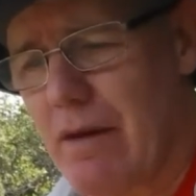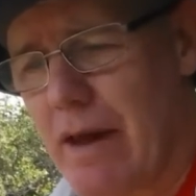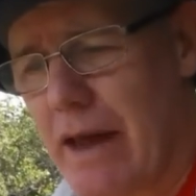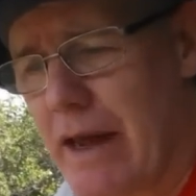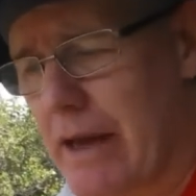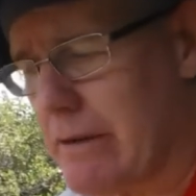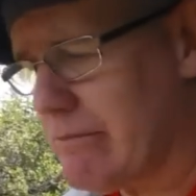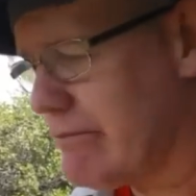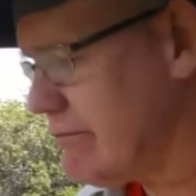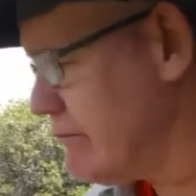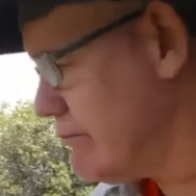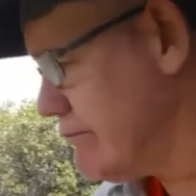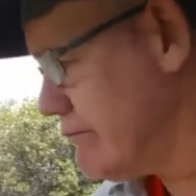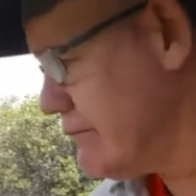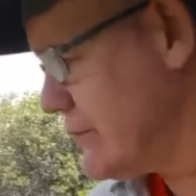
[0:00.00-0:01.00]

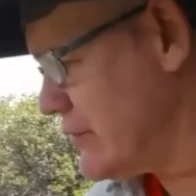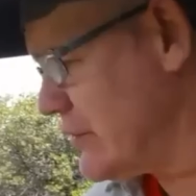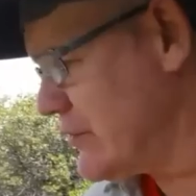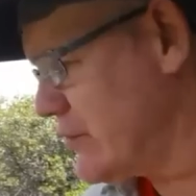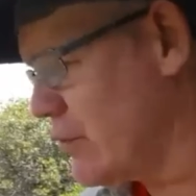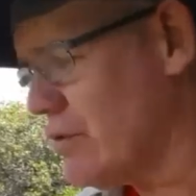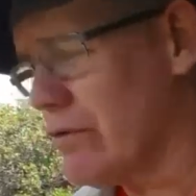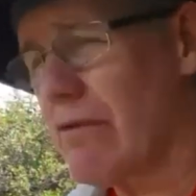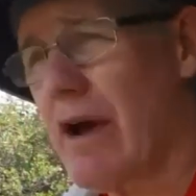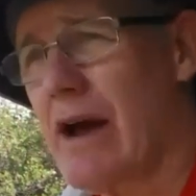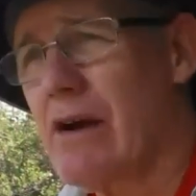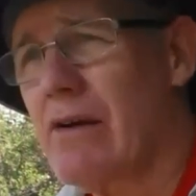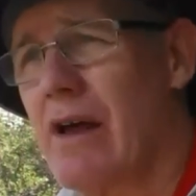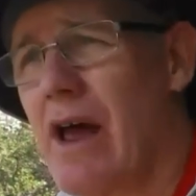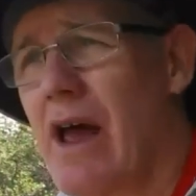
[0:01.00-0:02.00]
and just tooling
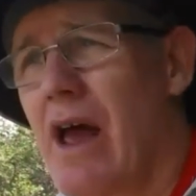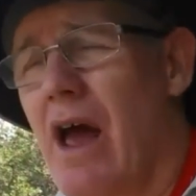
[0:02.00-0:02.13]
around.